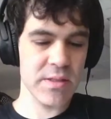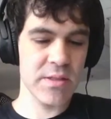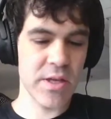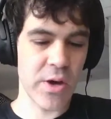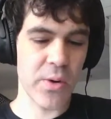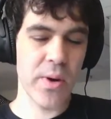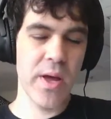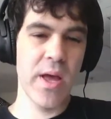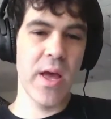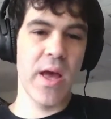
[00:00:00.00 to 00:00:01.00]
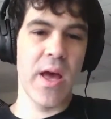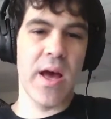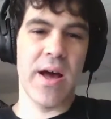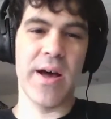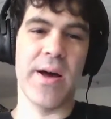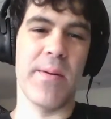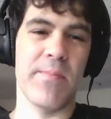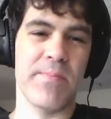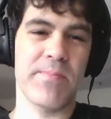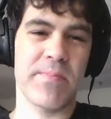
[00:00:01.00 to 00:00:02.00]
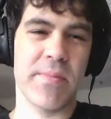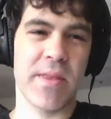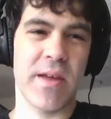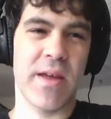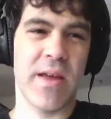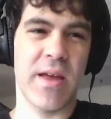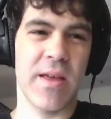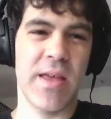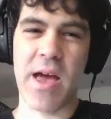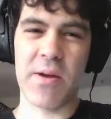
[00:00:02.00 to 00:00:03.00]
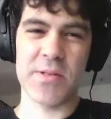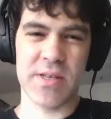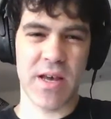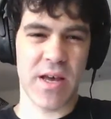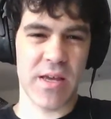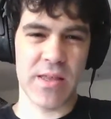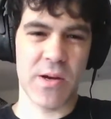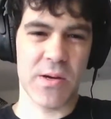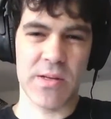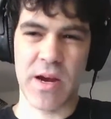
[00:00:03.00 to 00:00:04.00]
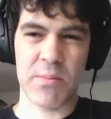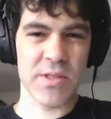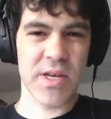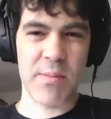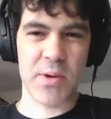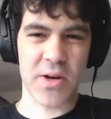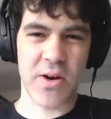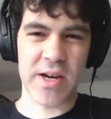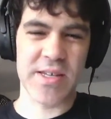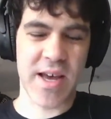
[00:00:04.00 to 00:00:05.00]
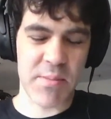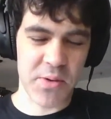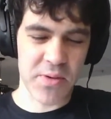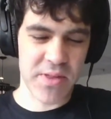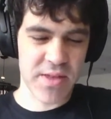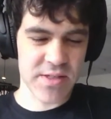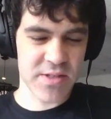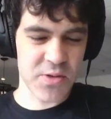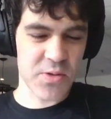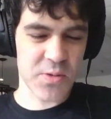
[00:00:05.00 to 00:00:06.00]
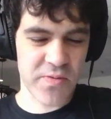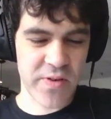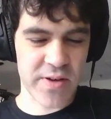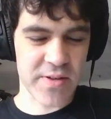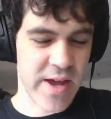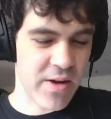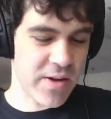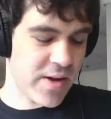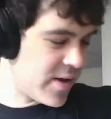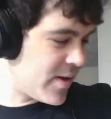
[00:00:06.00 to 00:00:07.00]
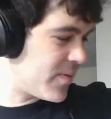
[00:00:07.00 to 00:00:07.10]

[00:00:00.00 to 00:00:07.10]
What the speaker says: So, yeah, it was either terrible timing or great timing with this news. We found out.